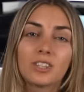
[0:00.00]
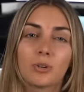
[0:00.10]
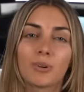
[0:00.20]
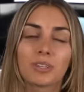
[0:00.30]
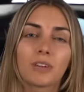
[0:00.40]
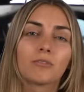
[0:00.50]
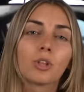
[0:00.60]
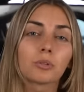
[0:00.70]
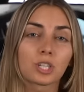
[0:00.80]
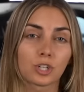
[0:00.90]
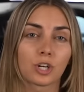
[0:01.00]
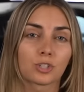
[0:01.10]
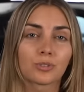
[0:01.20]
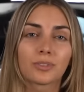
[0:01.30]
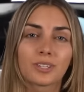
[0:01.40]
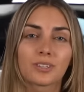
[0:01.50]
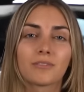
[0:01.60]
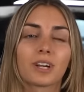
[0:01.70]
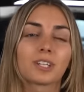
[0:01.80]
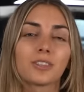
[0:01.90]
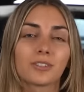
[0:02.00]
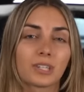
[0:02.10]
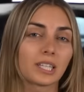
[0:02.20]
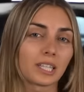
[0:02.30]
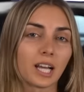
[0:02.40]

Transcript: in the US have low testosterone that is affecting their daily